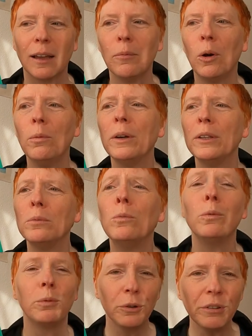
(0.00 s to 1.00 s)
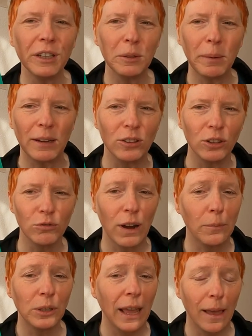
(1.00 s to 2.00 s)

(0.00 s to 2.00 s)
I'm always more worried about the drama